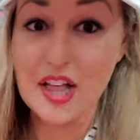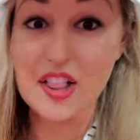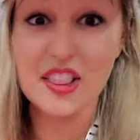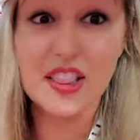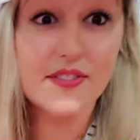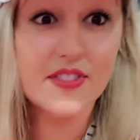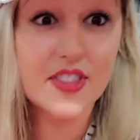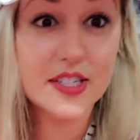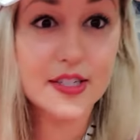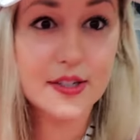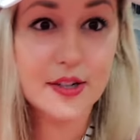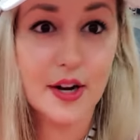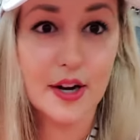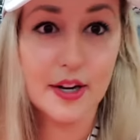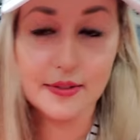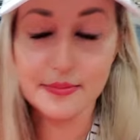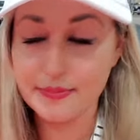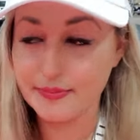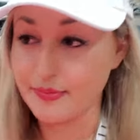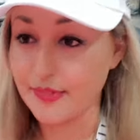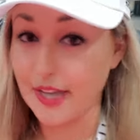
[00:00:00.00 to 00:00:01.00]
Love this car.
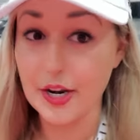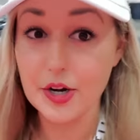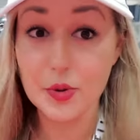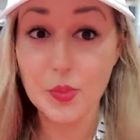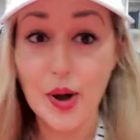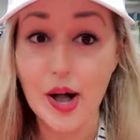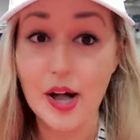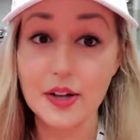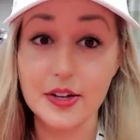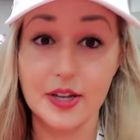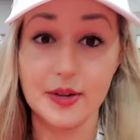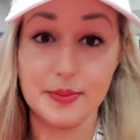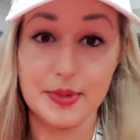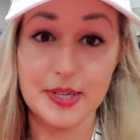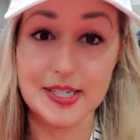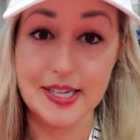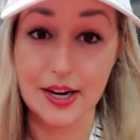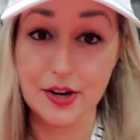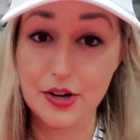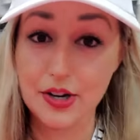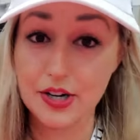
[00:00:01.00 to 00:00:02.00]
And you're welcome,
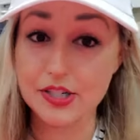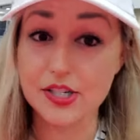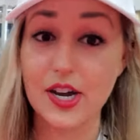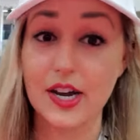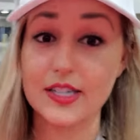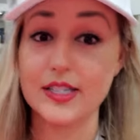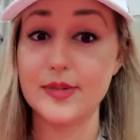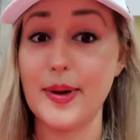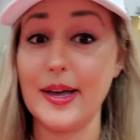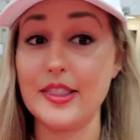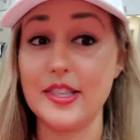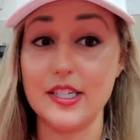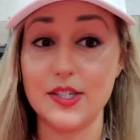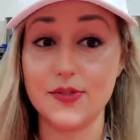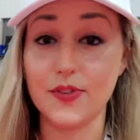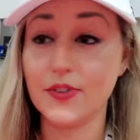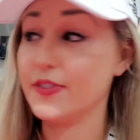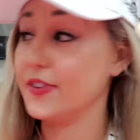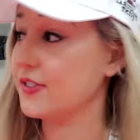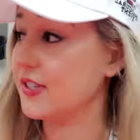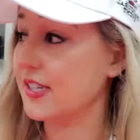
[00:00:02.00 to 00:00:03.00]
because I could have talked about this
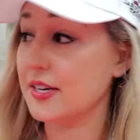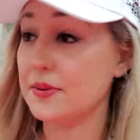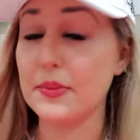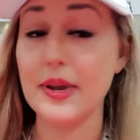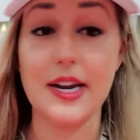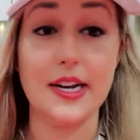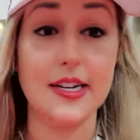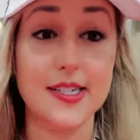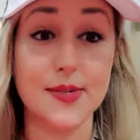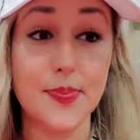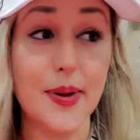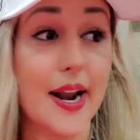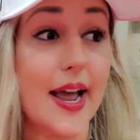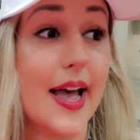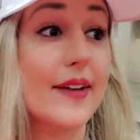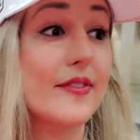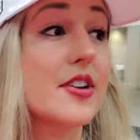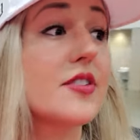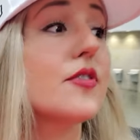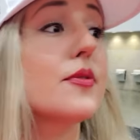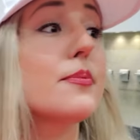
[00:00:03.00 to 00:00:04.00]
for 15 minutes, but I
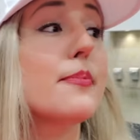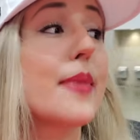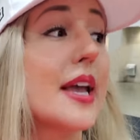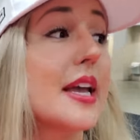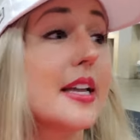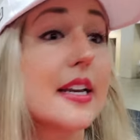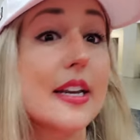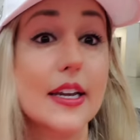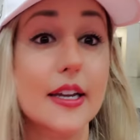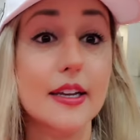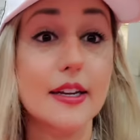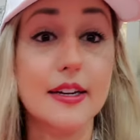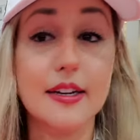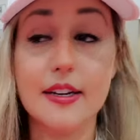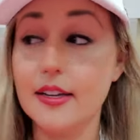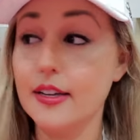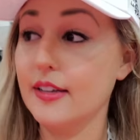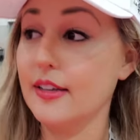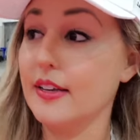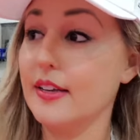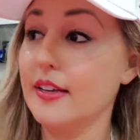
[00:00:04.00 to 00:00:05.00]
haven't even made it
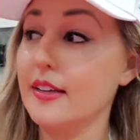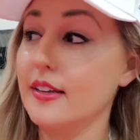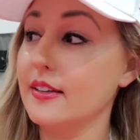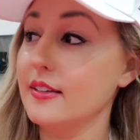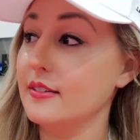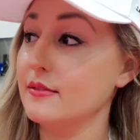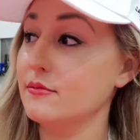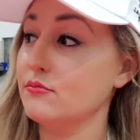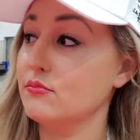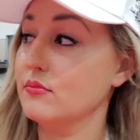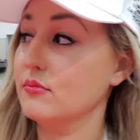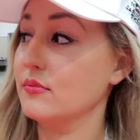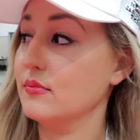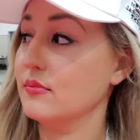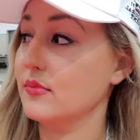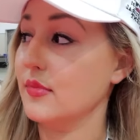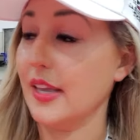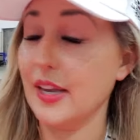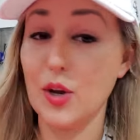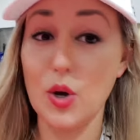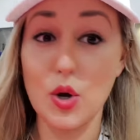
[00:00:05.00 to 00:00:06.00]

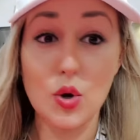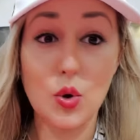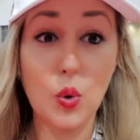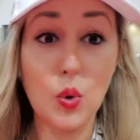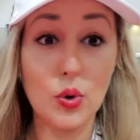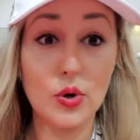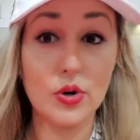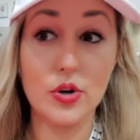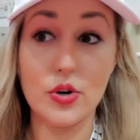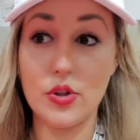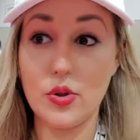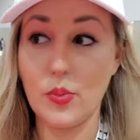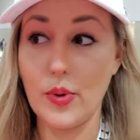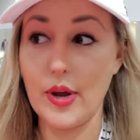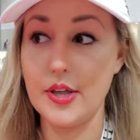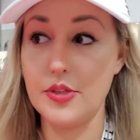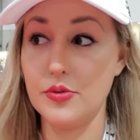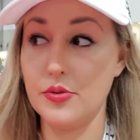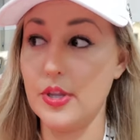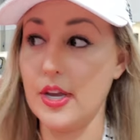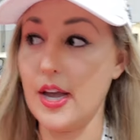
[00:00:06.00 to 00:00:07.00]
like a quarter of the way
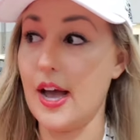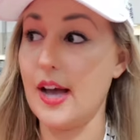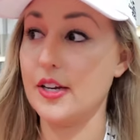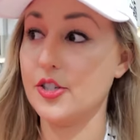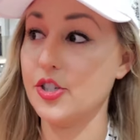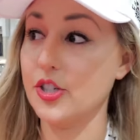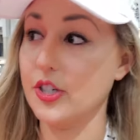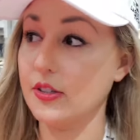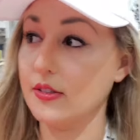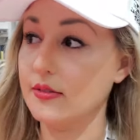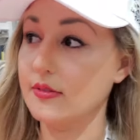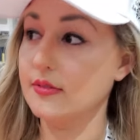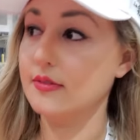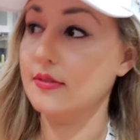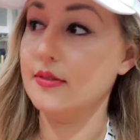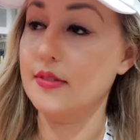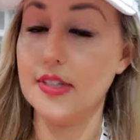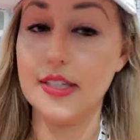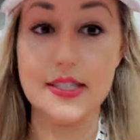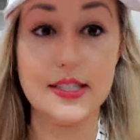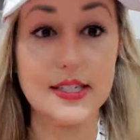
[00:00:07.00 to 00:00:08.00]
through the auction.
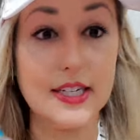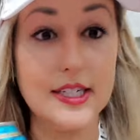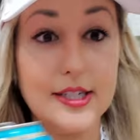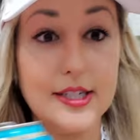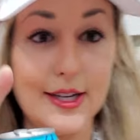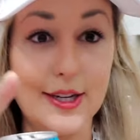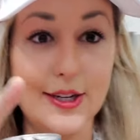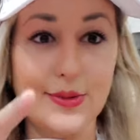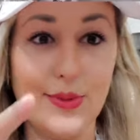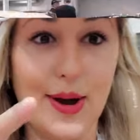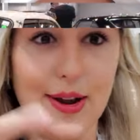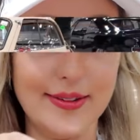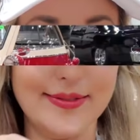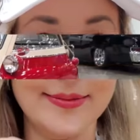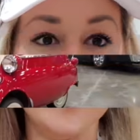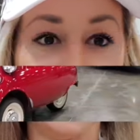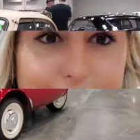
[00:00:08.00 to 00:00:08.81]
Let's continue on.